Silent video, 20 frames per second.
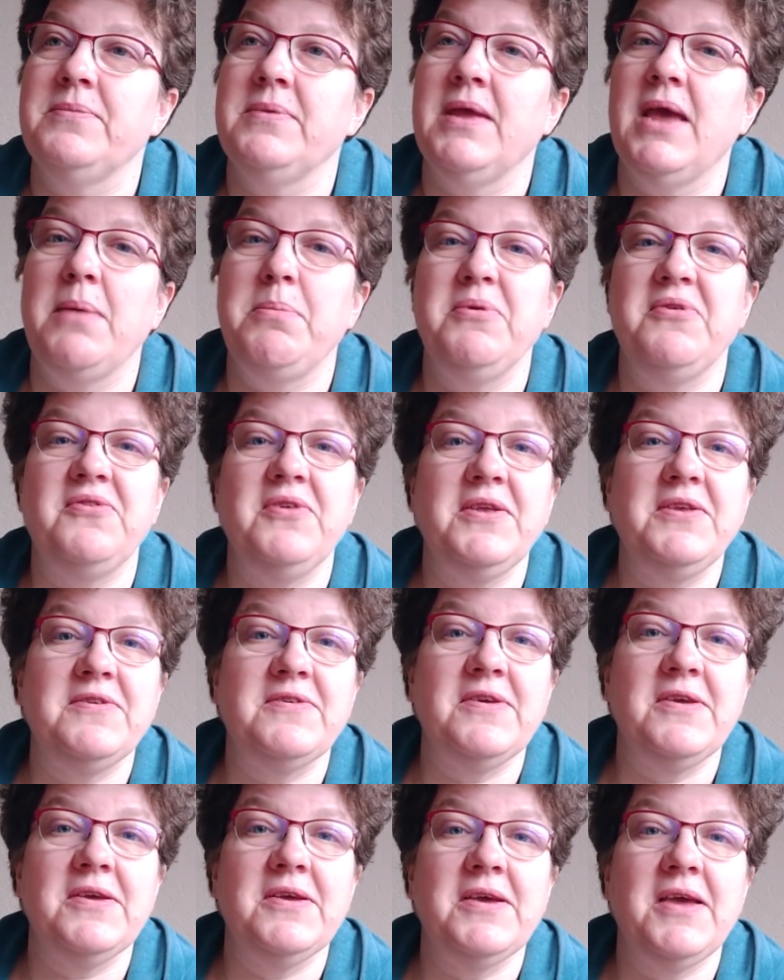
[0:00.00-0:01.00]
happy
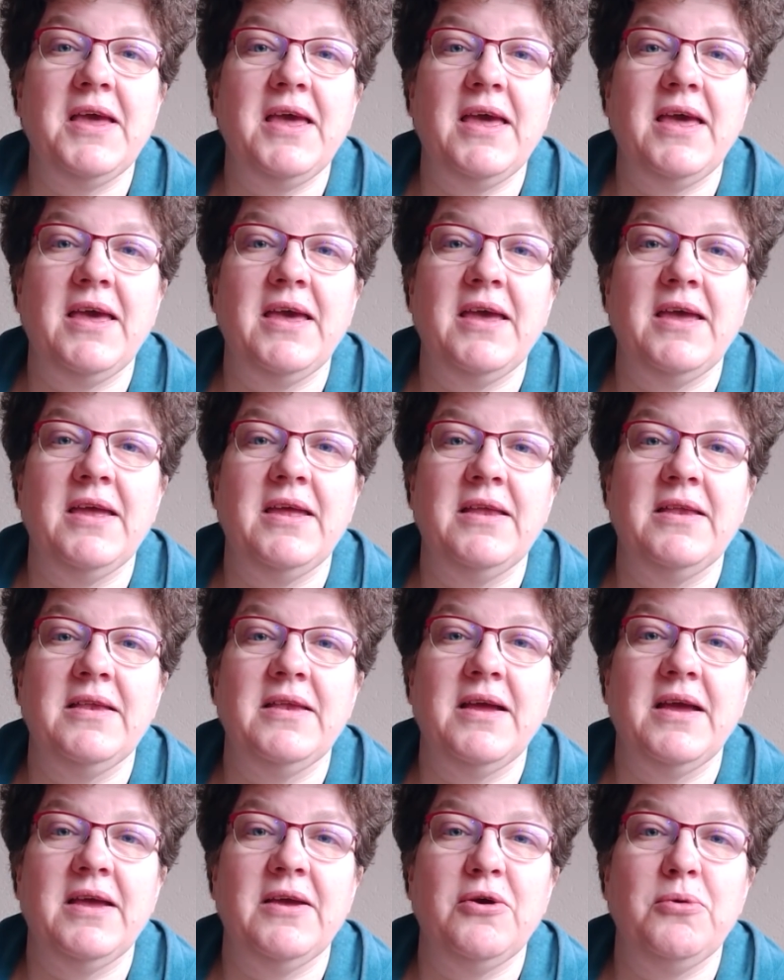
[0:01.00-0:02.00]
stitching,
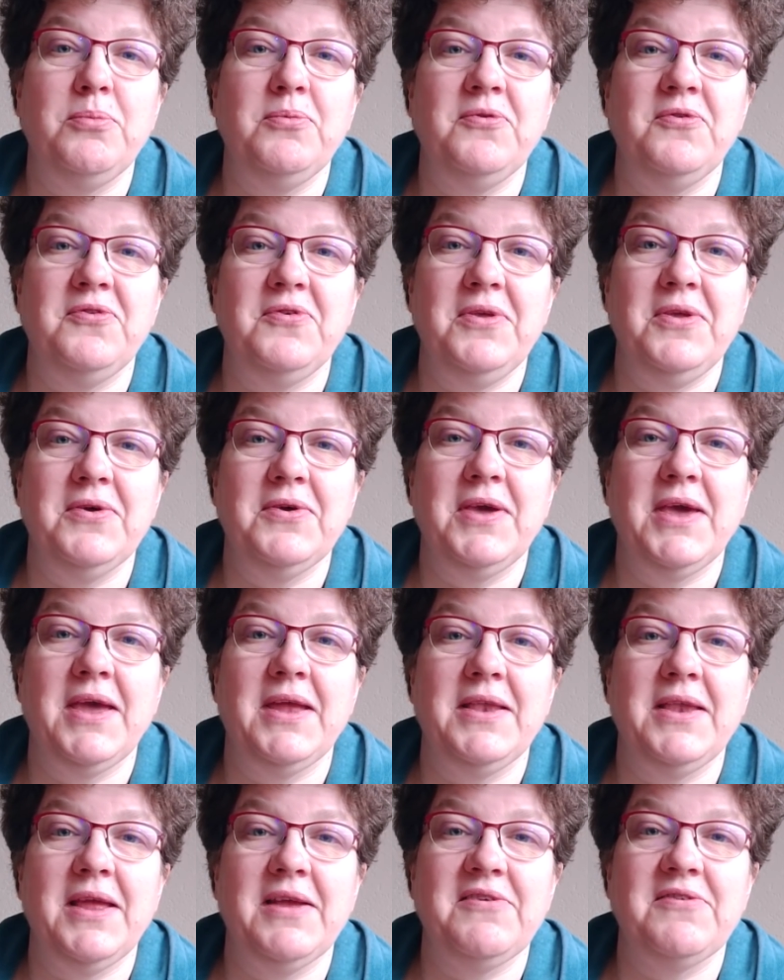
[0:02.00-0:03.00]
and I hope to see you
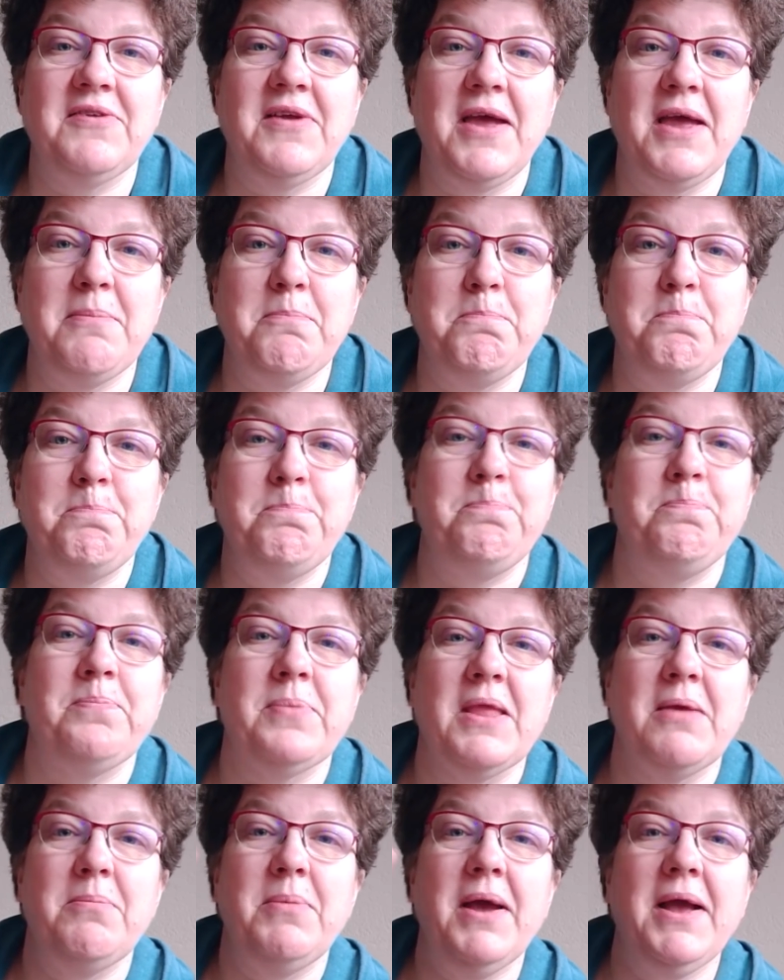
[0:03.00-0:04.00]
again next time.
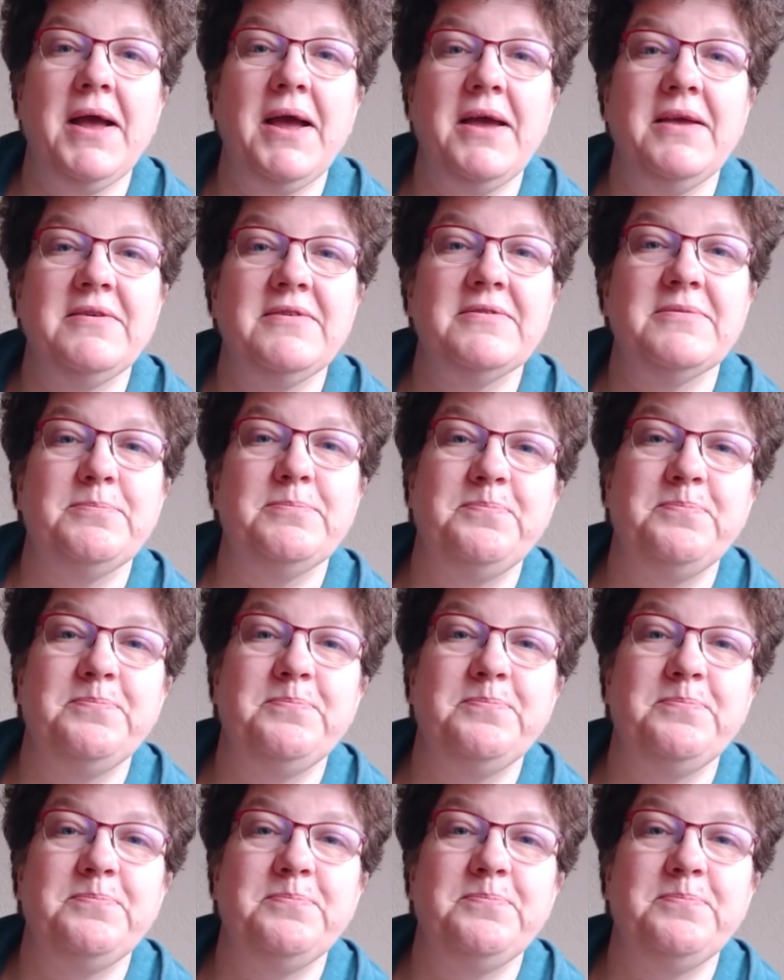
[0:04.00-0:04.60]
Bye guys!